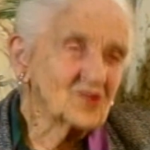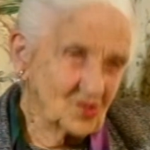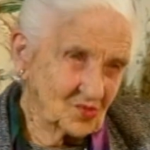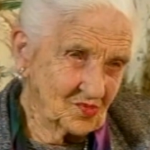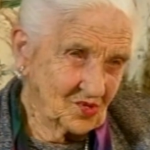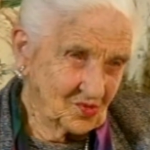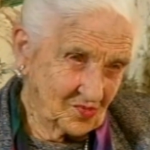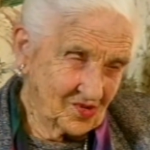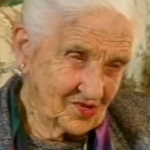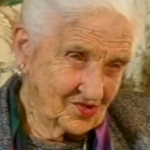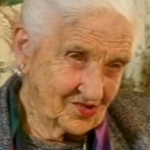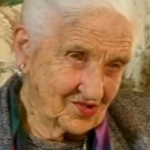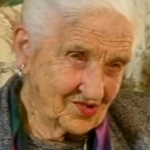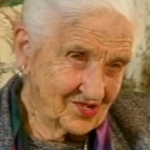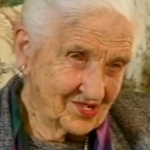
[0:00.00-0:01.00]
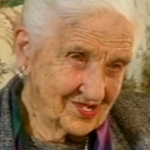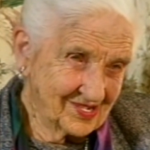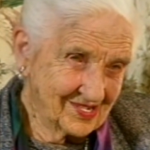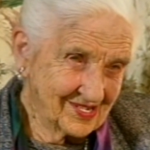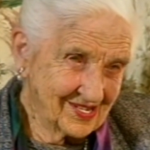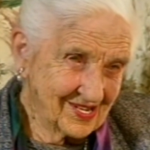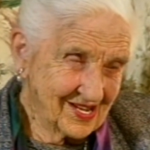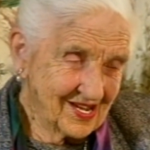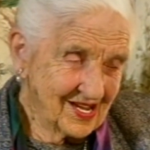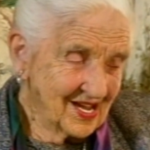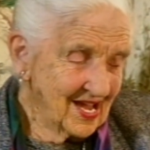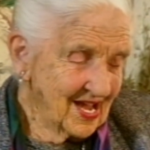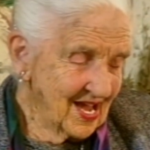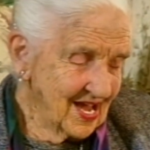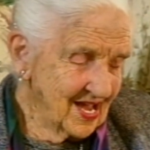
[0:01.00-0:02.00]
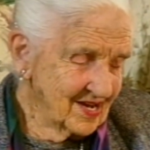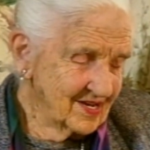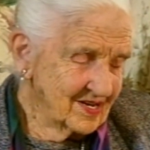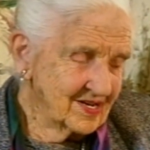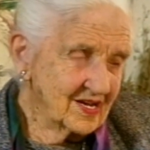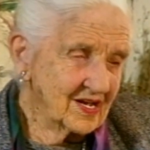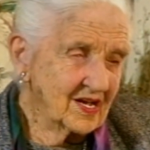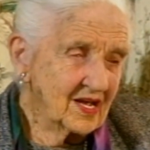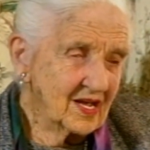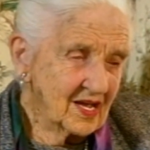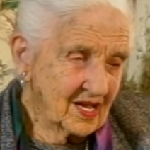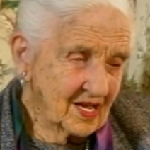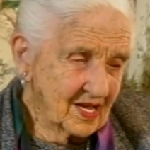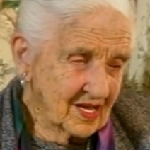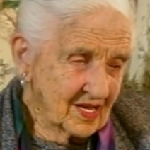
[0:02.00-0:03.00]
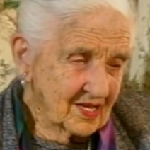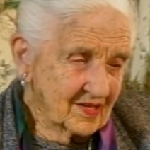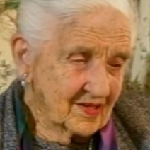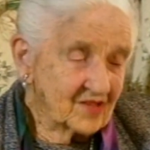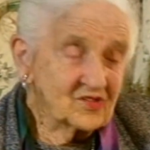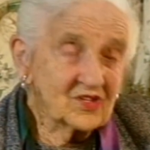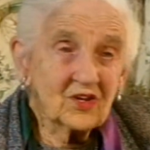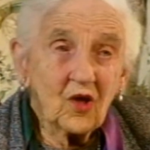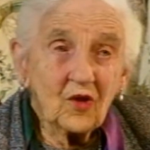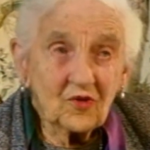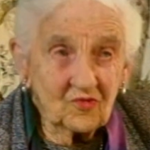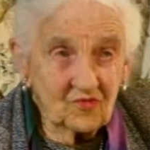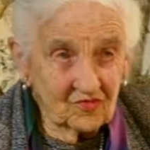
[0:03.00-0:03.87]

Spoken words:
Christmas presents. And that's a lot